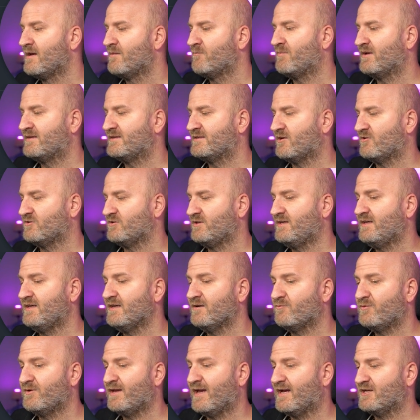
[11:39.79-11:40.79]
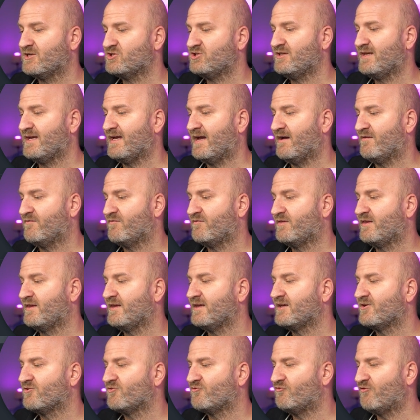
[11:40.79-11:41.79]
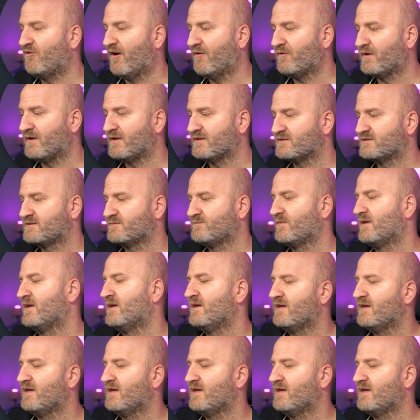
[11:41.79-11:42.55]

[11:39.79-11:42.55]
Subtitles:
But down here, we actually have the queries.